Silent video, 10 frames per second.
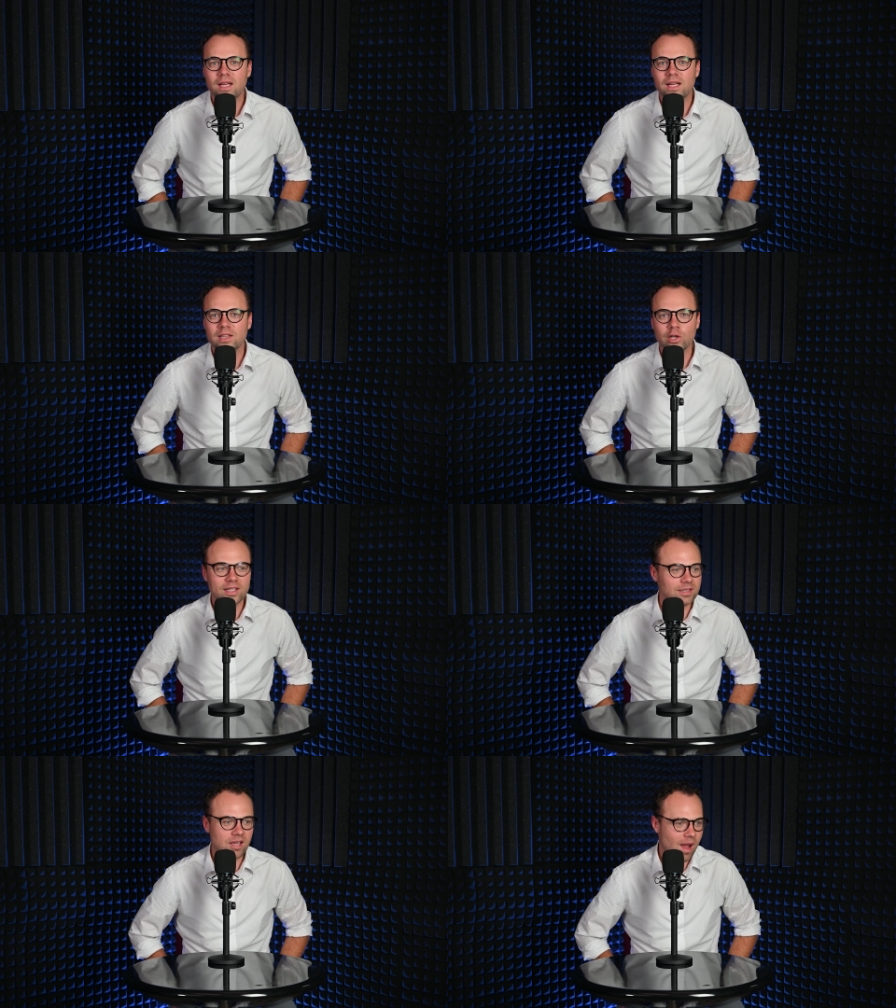Uh, look
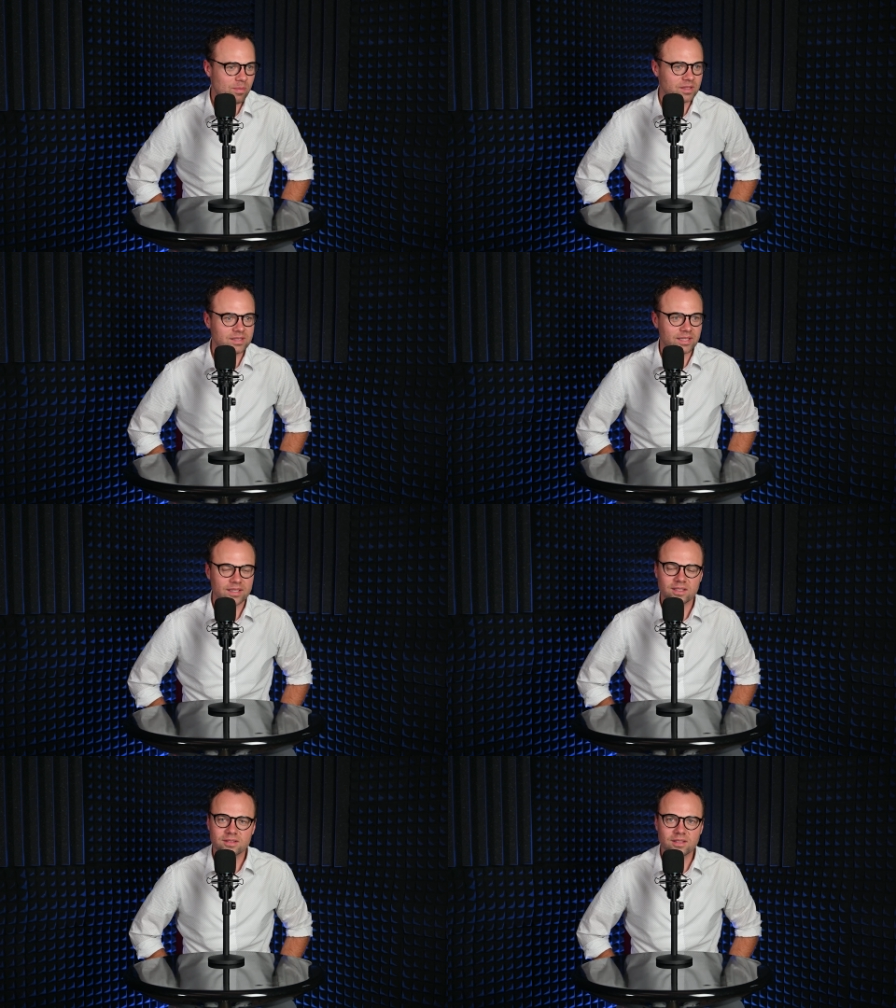at the top of the
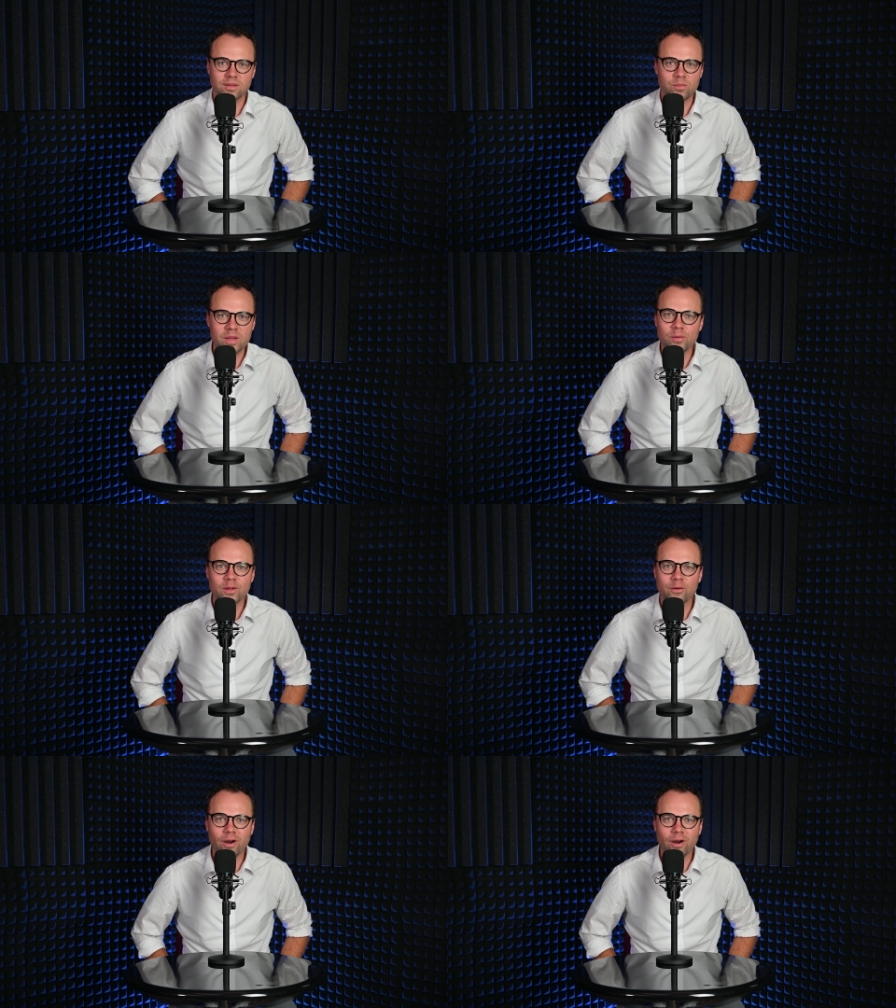ticket. The people that